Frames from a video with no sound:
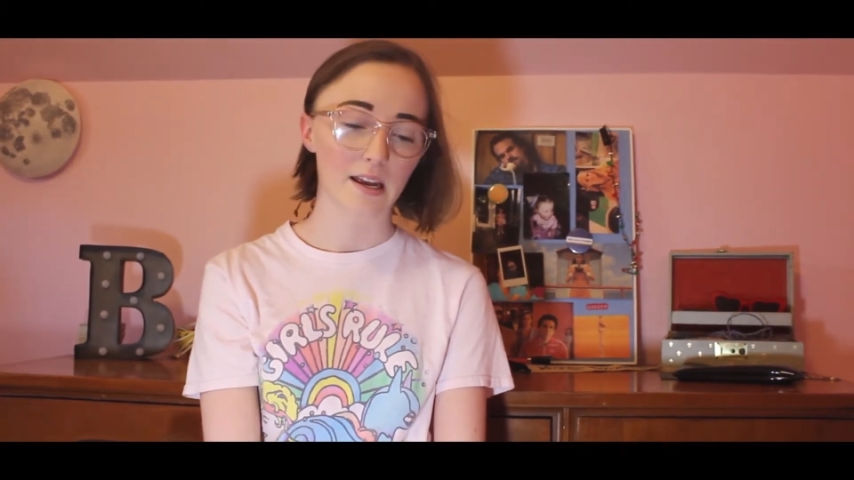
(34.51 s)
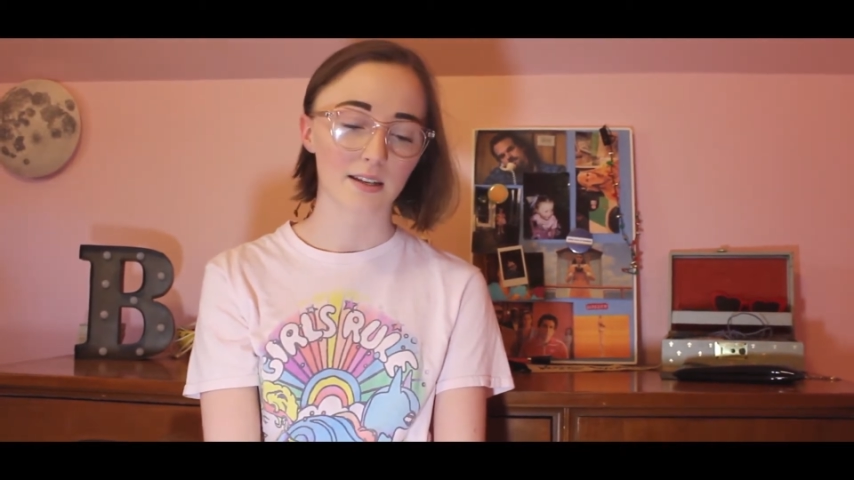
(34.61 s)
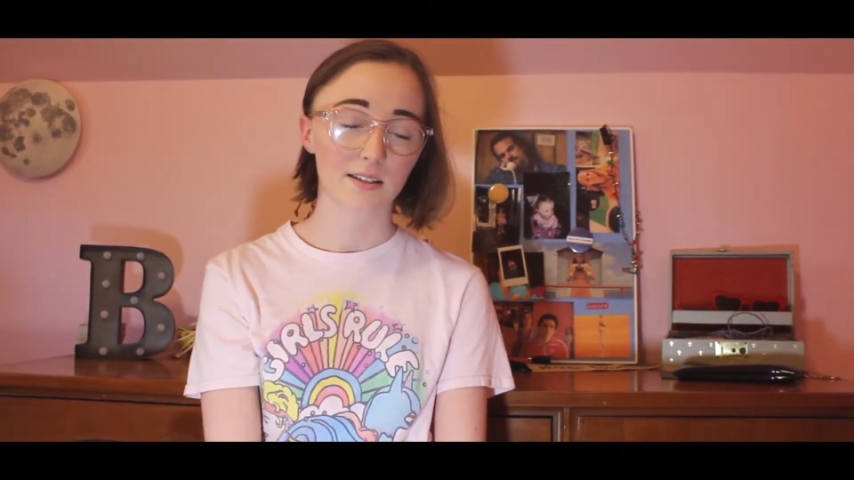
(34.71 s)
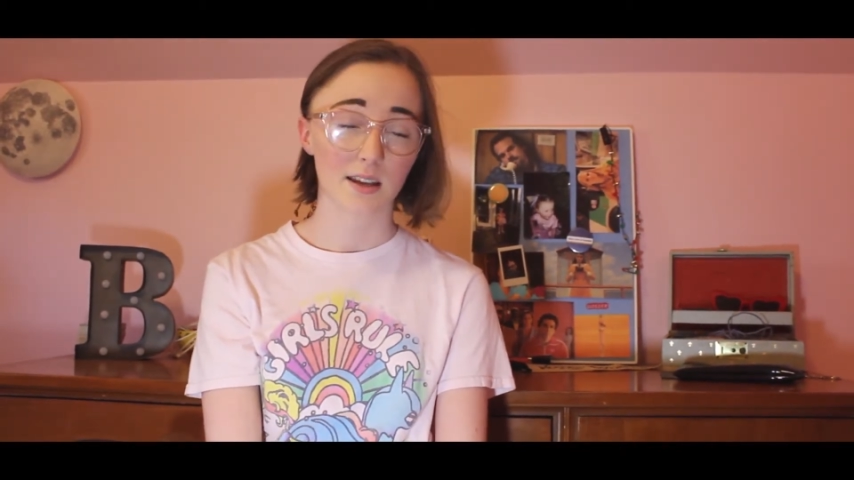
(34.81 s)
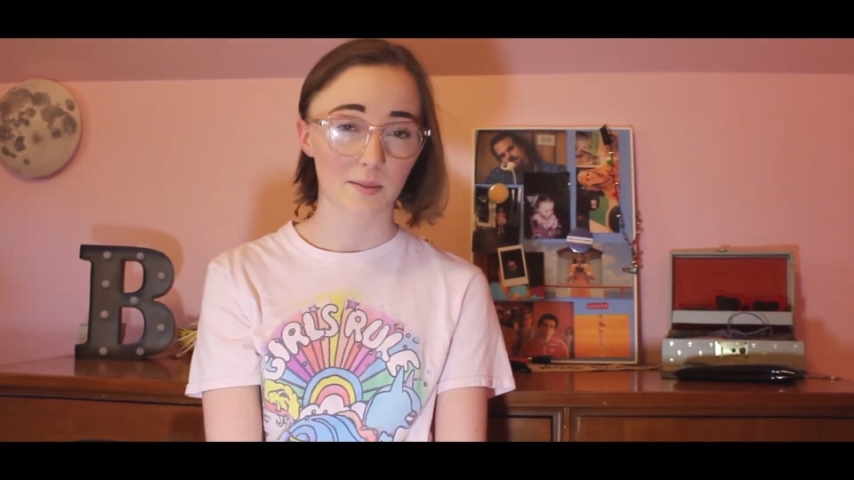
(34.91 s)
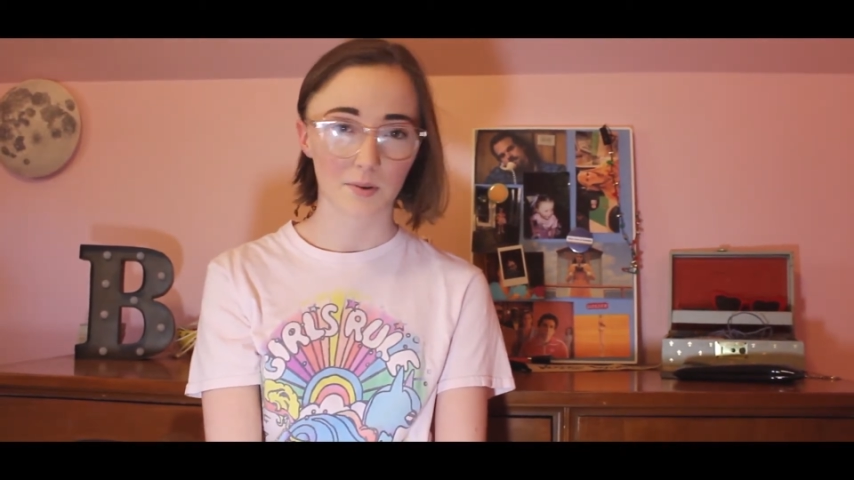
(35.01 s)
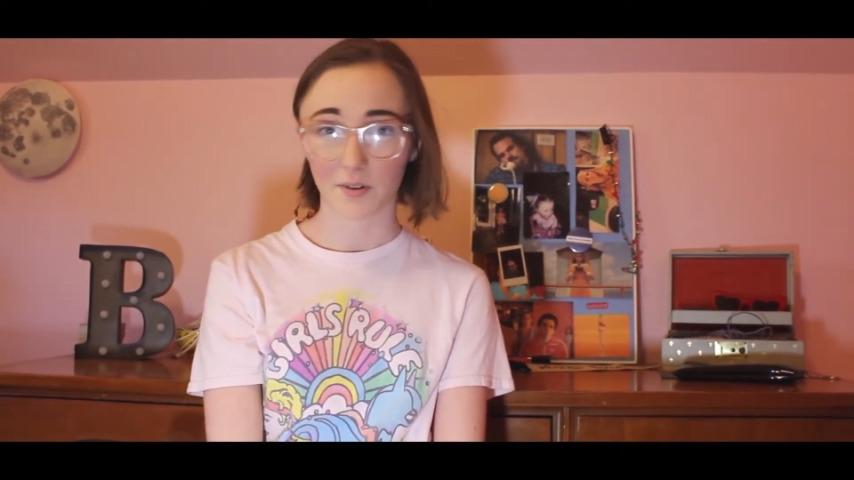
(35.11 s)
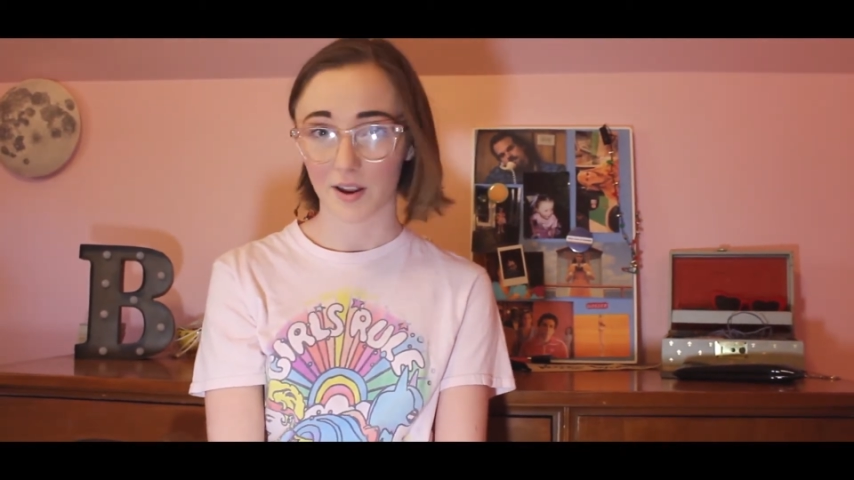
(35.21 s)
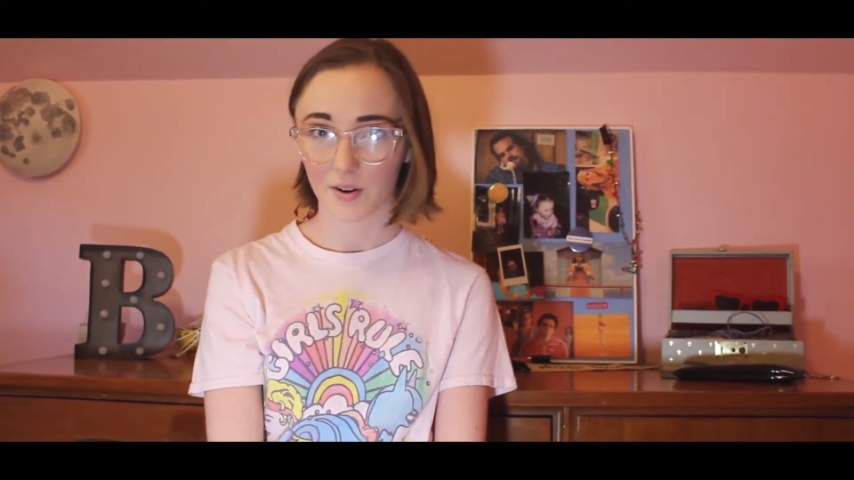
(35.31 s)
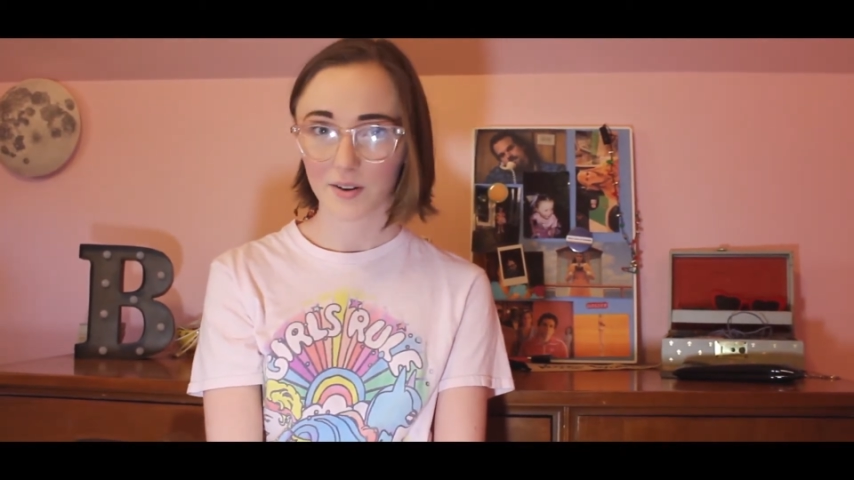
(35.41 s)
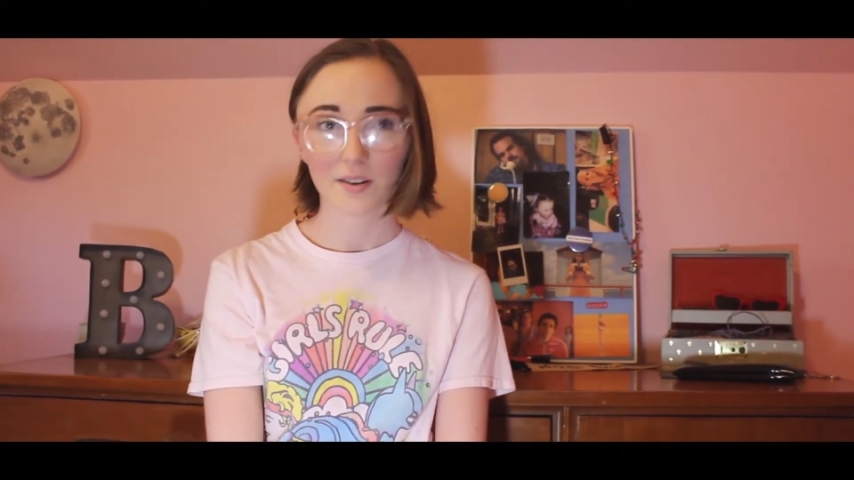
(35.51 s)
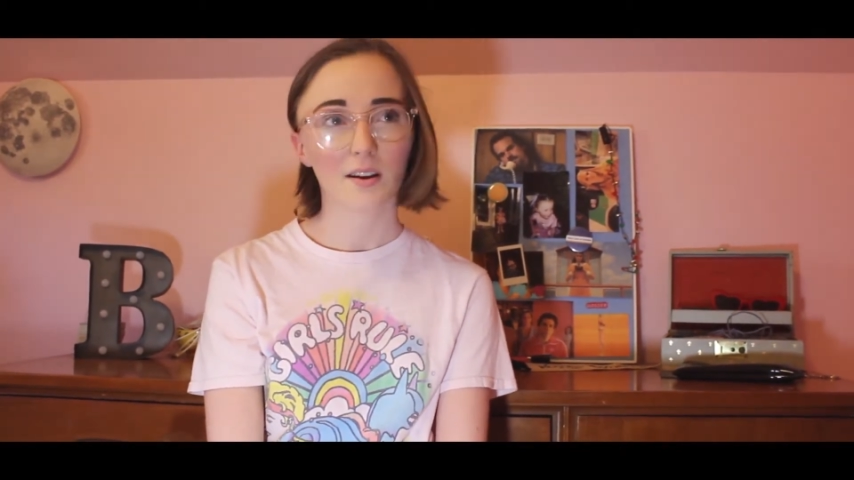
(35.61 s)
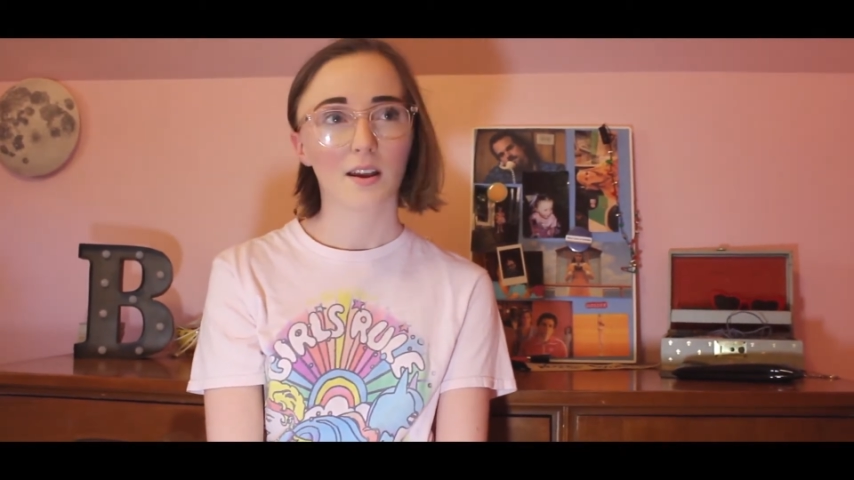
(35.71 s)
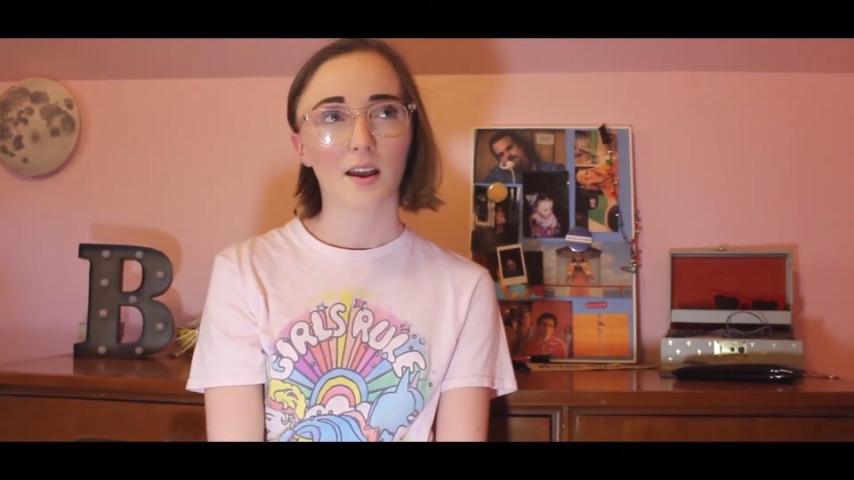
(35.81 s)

and I'm a writer.